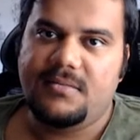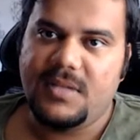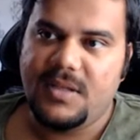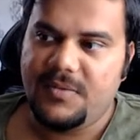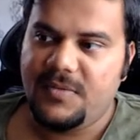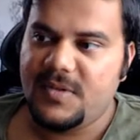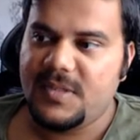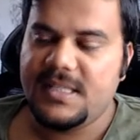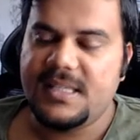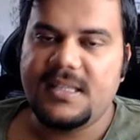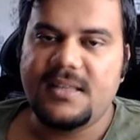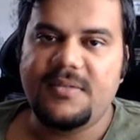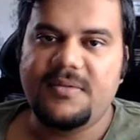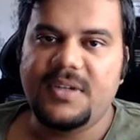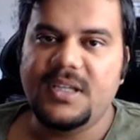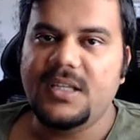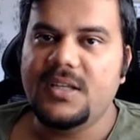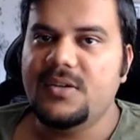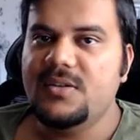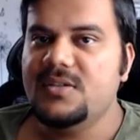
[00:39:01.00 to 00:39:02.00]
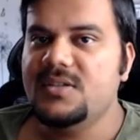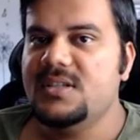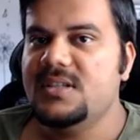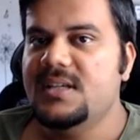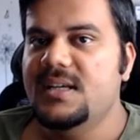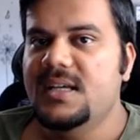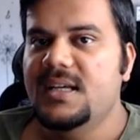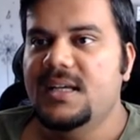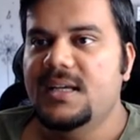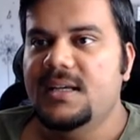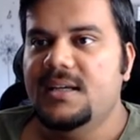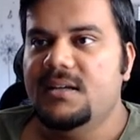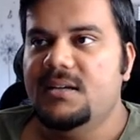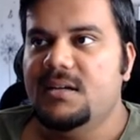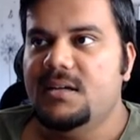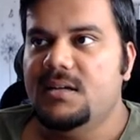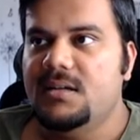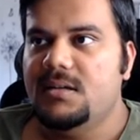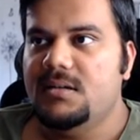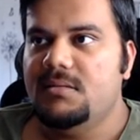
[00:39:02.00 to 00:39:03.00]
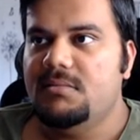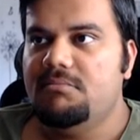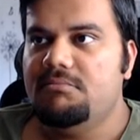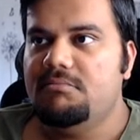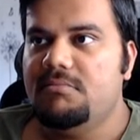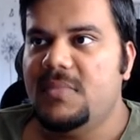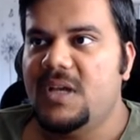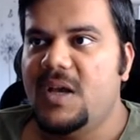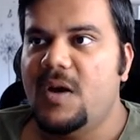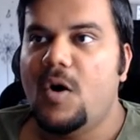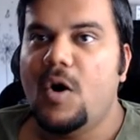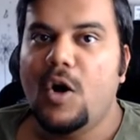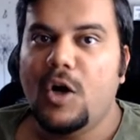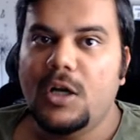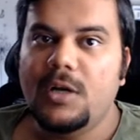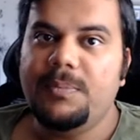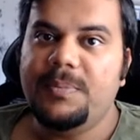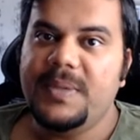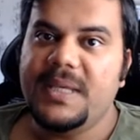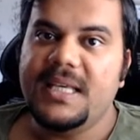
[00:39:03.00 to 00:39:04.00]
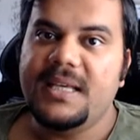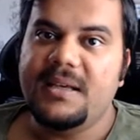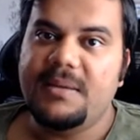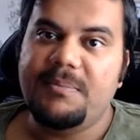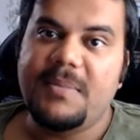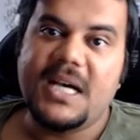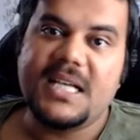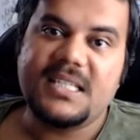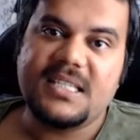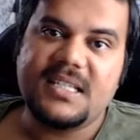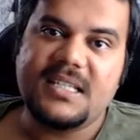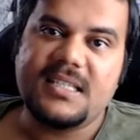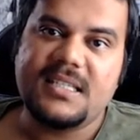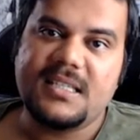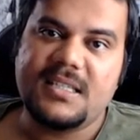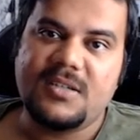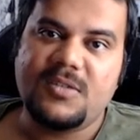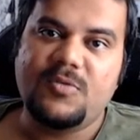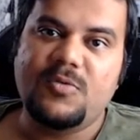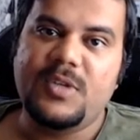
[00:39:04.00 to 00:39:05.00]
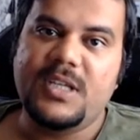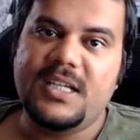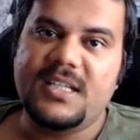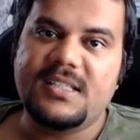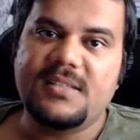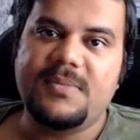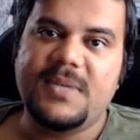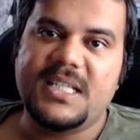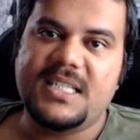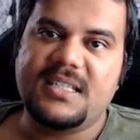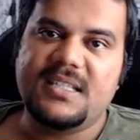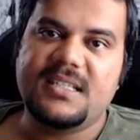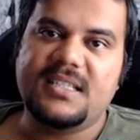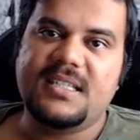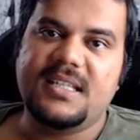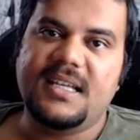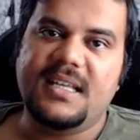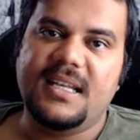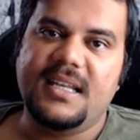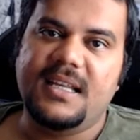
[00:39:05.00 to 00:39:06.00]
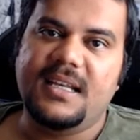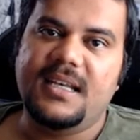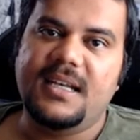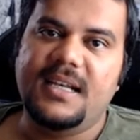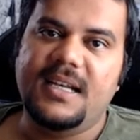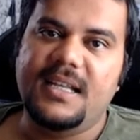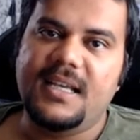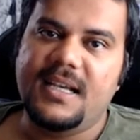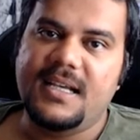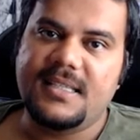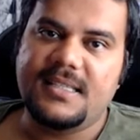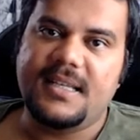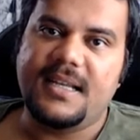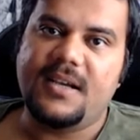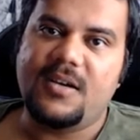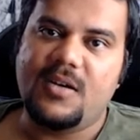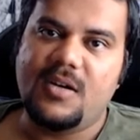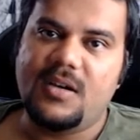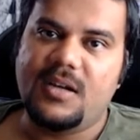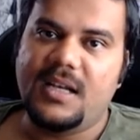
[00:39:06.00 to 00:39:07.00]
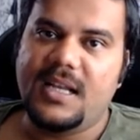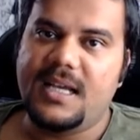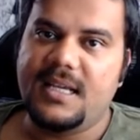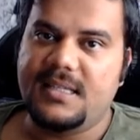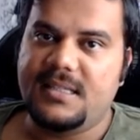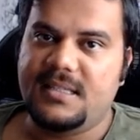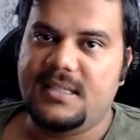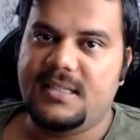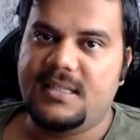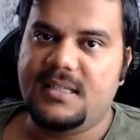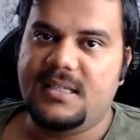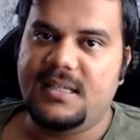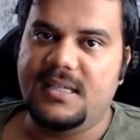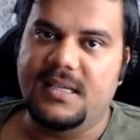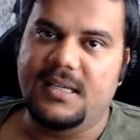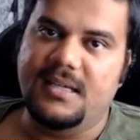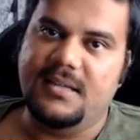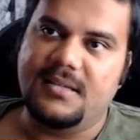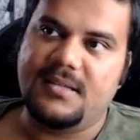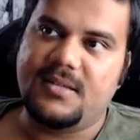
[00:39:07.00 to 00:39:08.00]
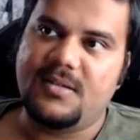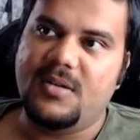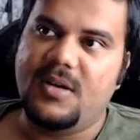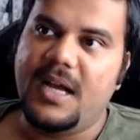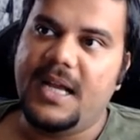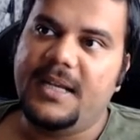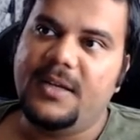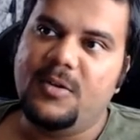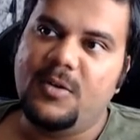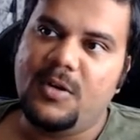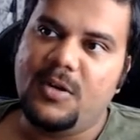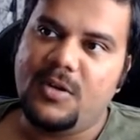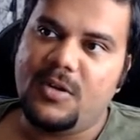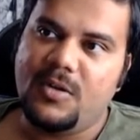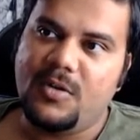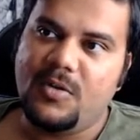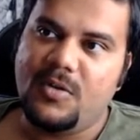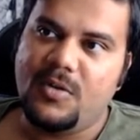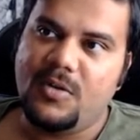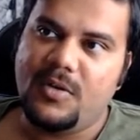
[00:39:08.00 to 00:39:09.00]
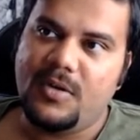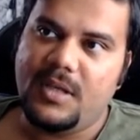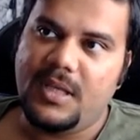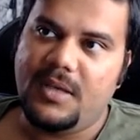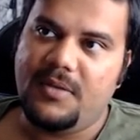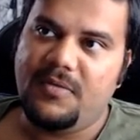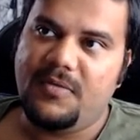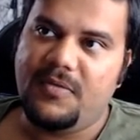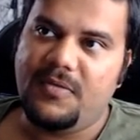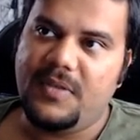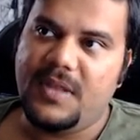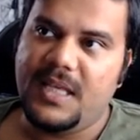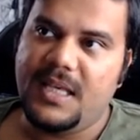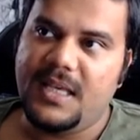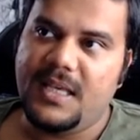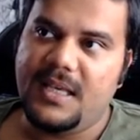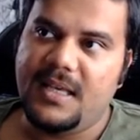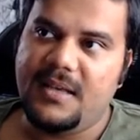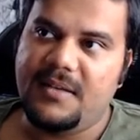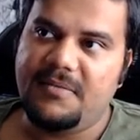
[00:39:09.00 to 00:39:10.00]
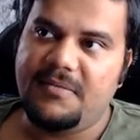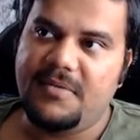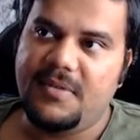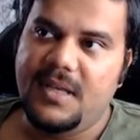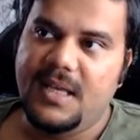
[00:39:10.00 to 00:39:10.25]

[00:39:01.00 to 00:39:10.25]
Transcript: if you see the videos, all masters, 2 years master's degree in India is recognized here. So I don't know if they have,